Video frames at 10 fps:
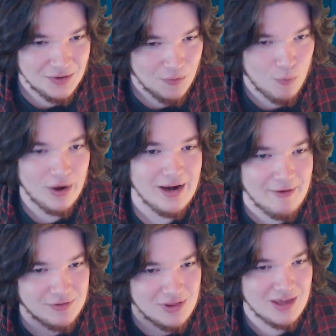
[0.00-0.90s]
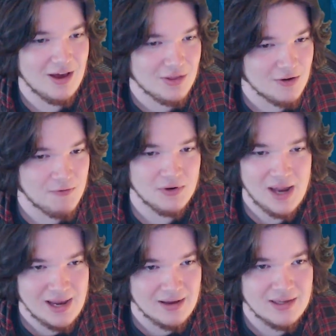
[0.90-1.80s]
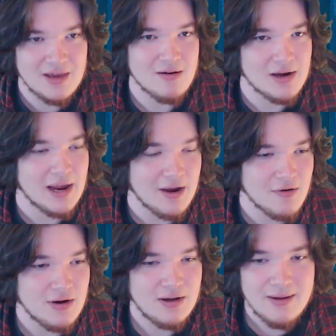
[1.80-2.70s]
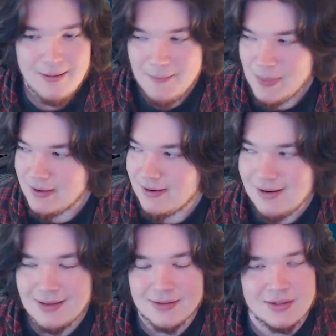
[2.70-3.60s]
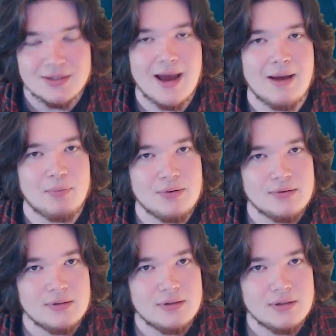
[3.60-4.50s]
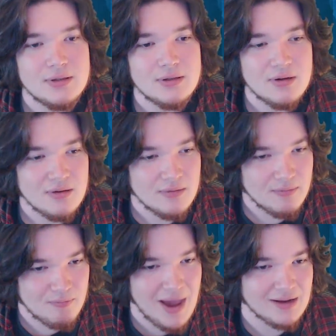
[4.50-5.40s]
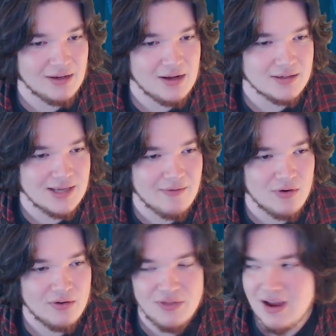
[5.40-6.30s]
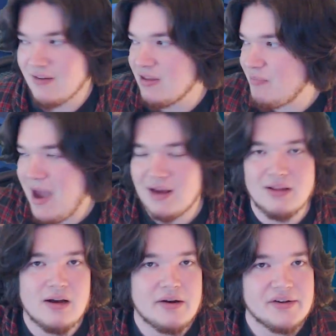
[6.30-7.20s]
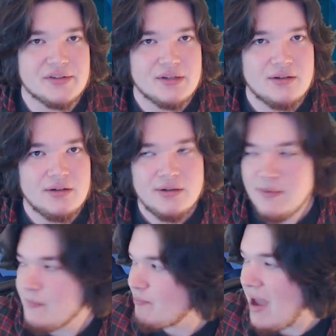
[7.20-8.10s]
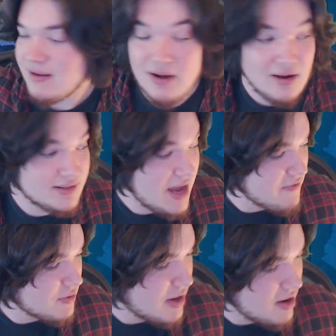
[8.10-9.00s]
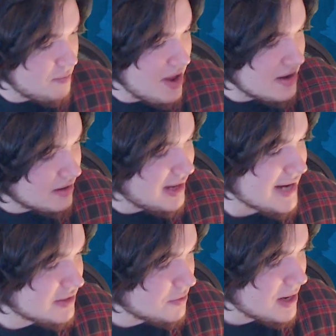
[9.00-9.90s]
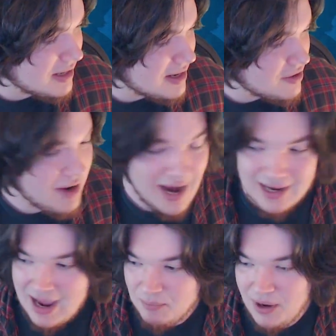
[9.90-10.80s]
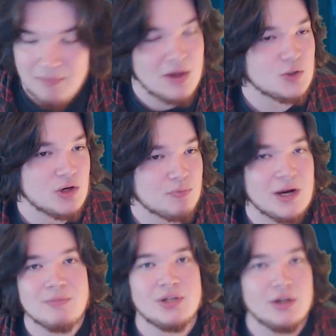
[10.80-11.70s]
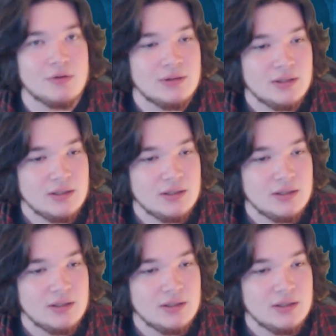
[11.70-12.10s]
one after the other for like a year now, and it needs to stop. Backlogs think of the backlogs! Backlogs everywhere are being neglected right now. I can't play Metroid Prime 2.